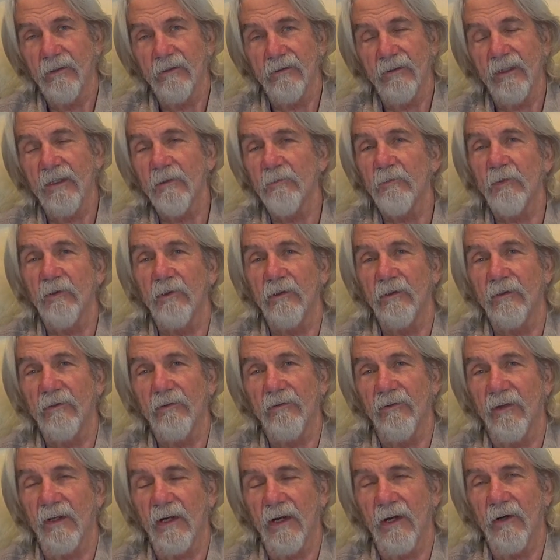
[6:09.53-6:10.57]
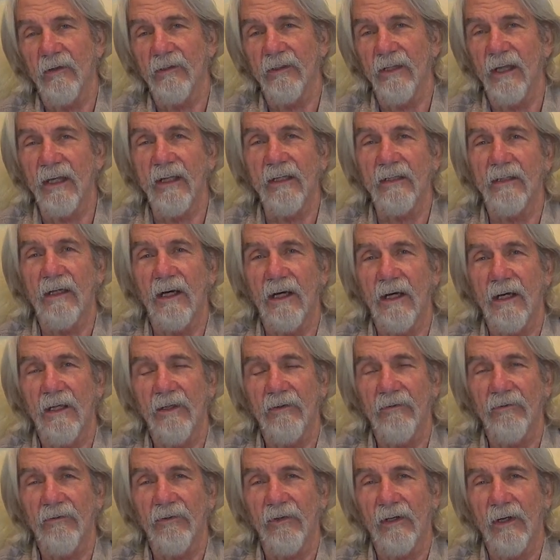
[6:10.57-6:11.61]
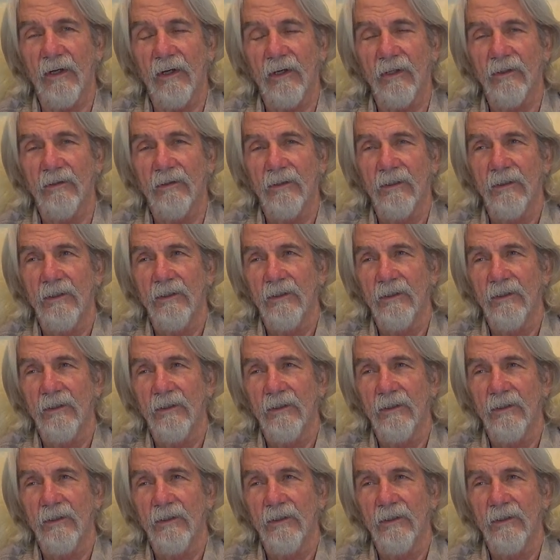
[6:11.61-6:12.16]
temples and our Dagons and our